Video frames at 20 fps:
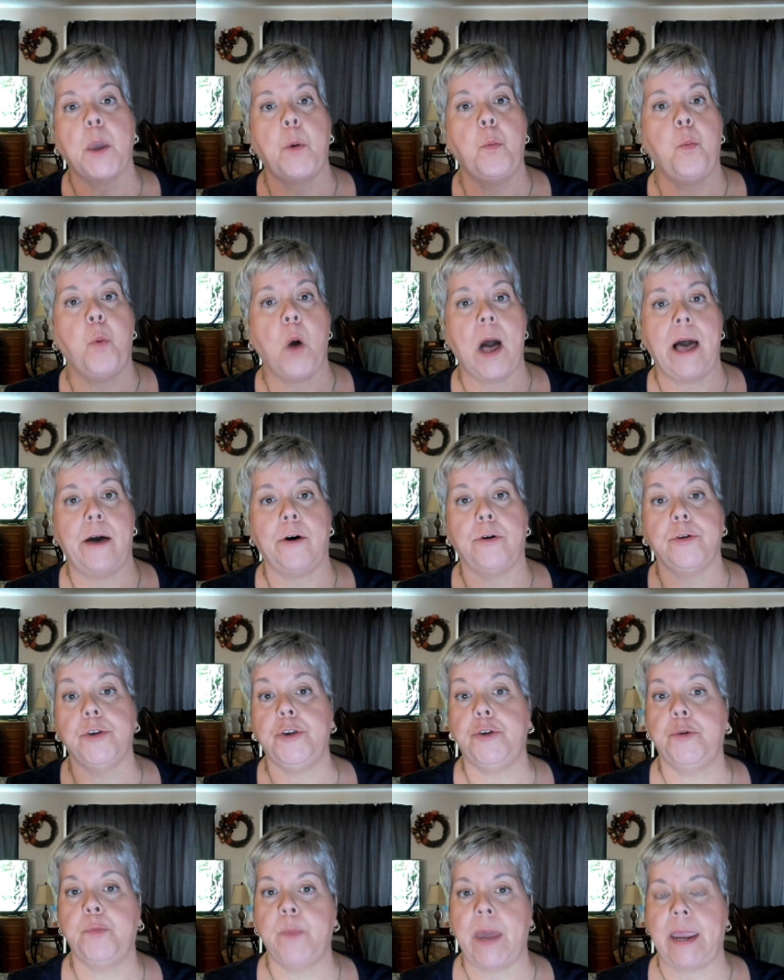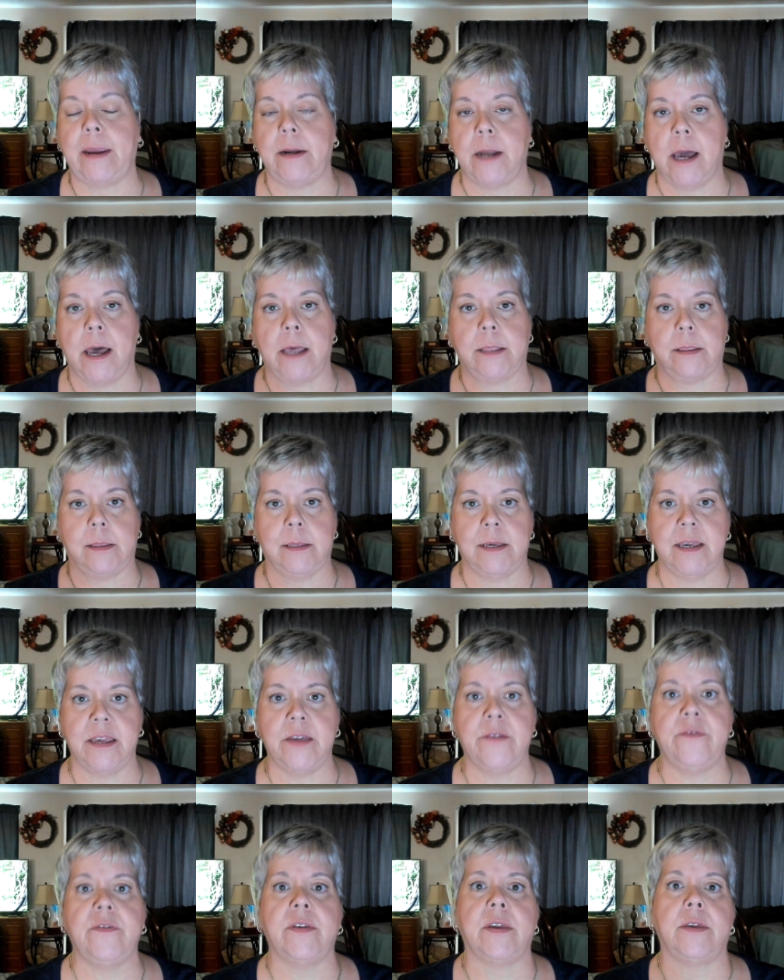while you may not
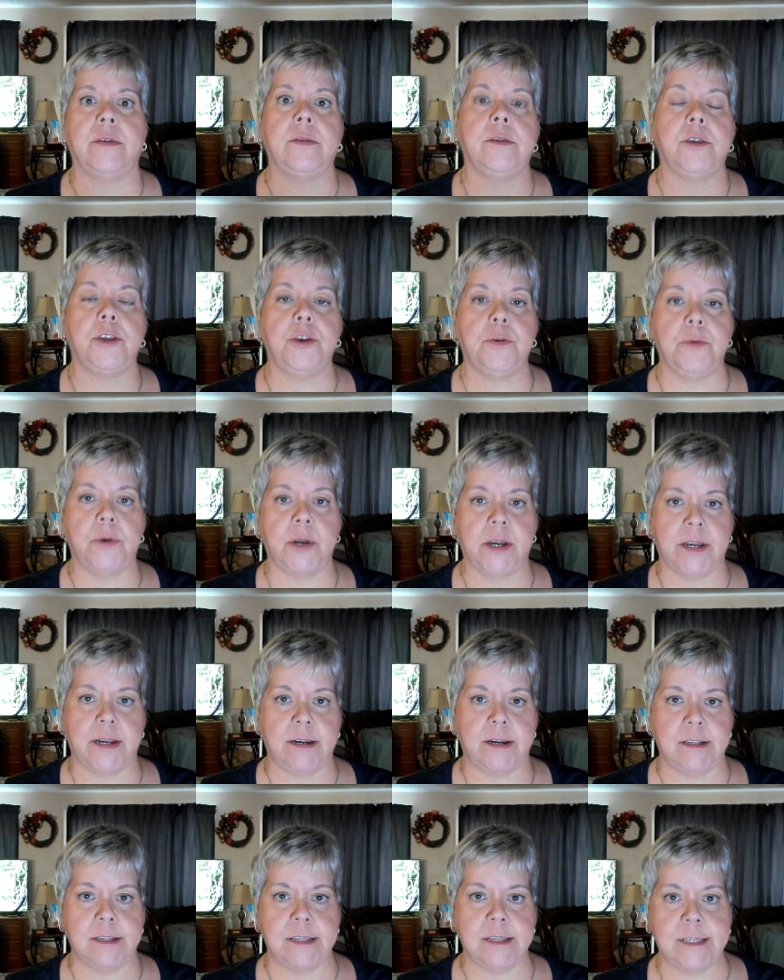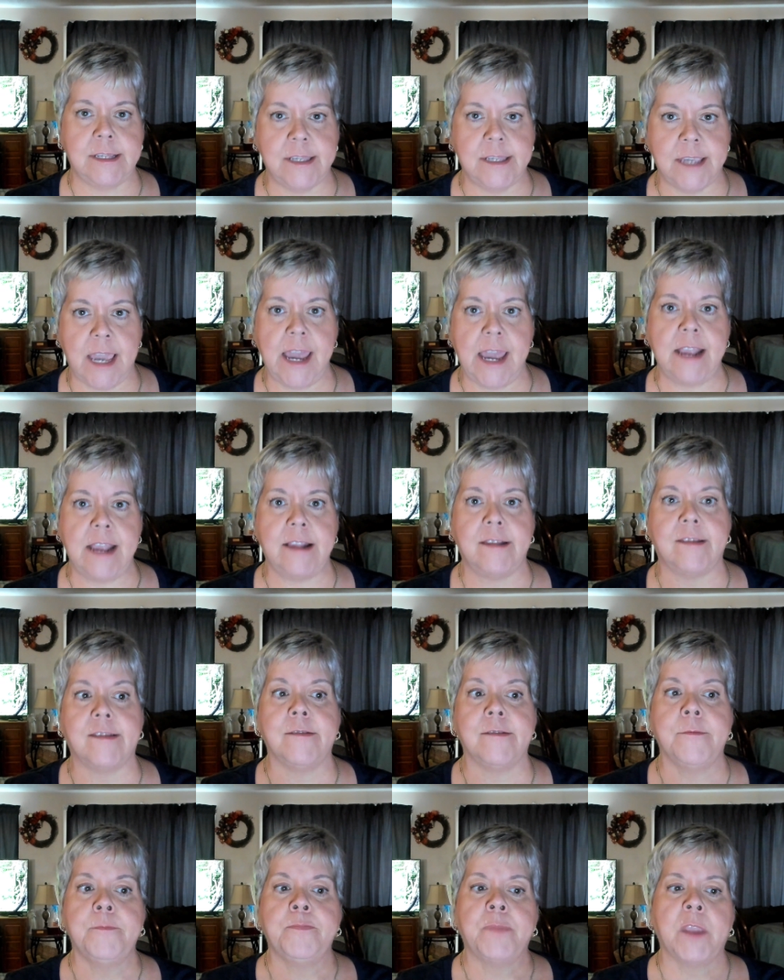live in the United States,
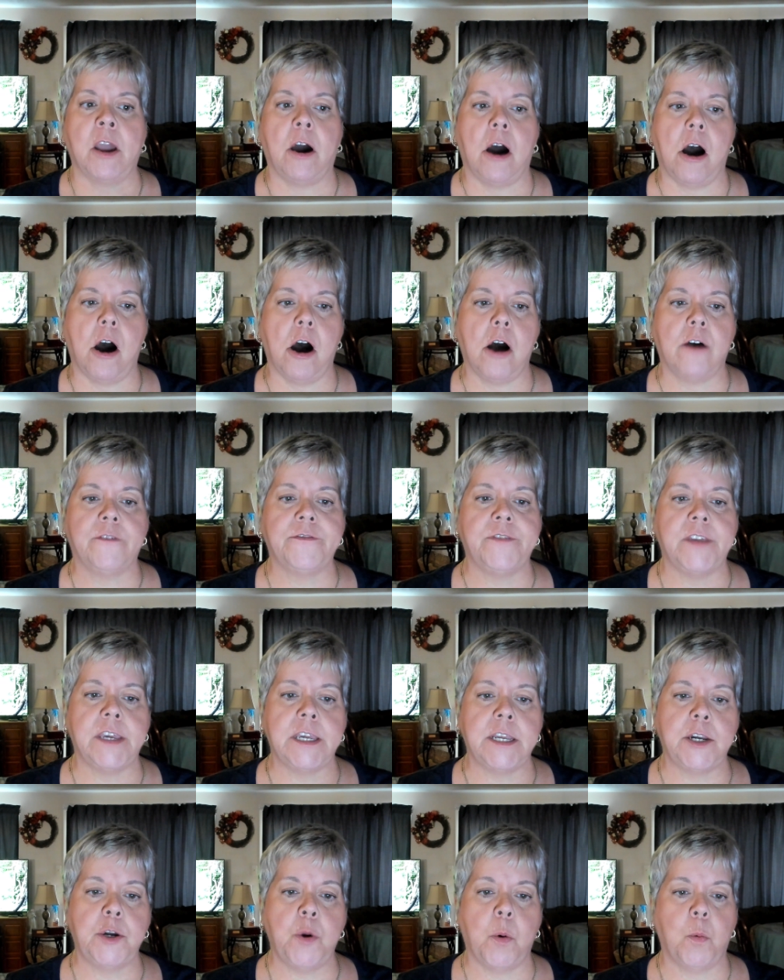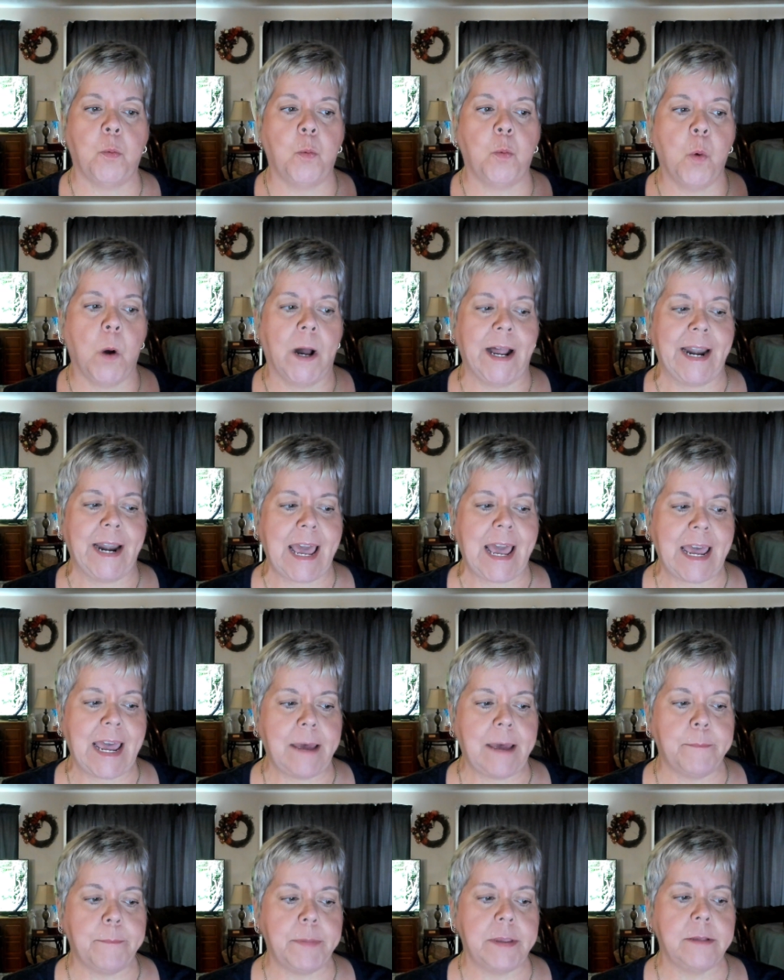often what
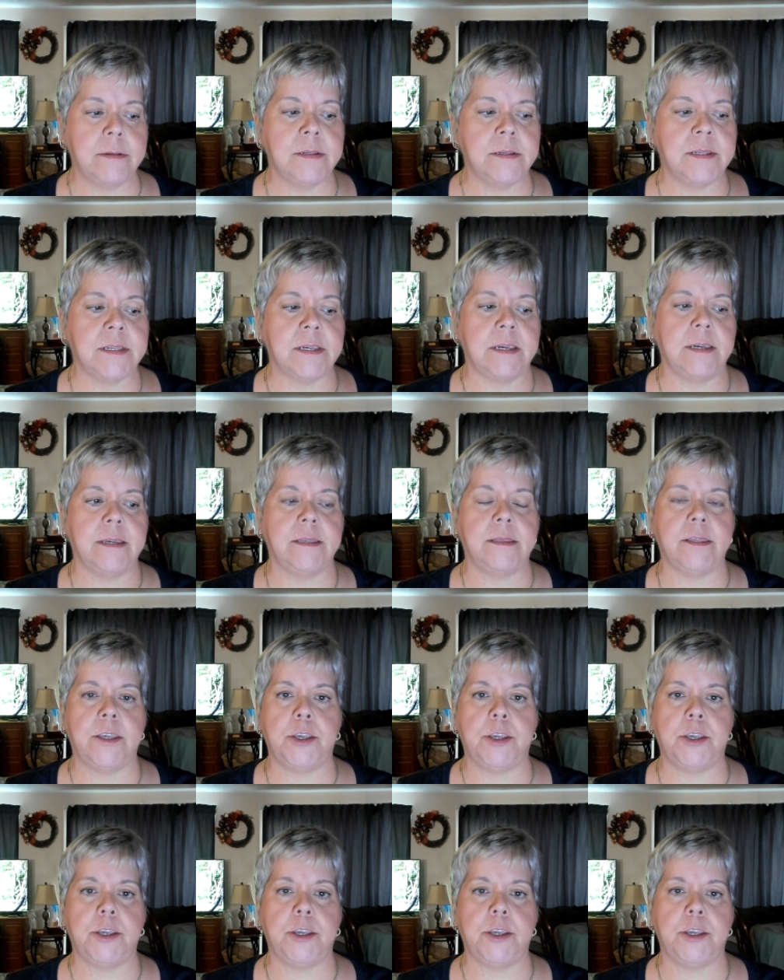happens in the